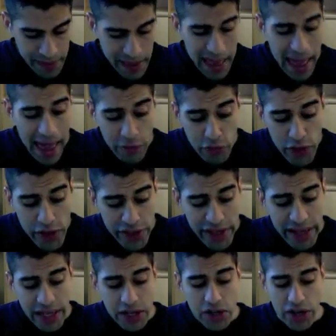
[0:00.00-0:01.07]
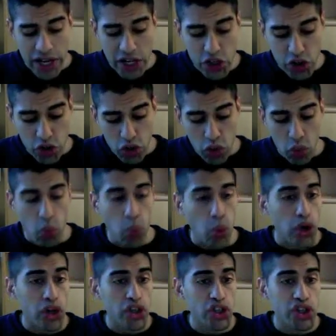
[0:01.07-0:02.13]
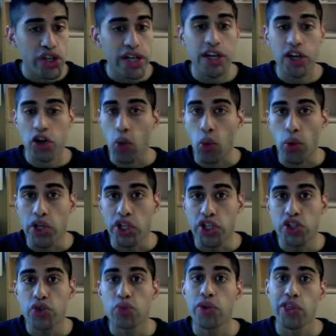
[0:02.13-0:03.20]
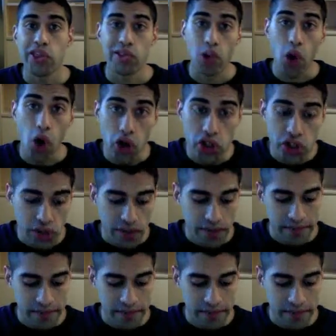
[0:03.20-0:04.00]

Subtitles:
Everything in nature works in accordance with laws.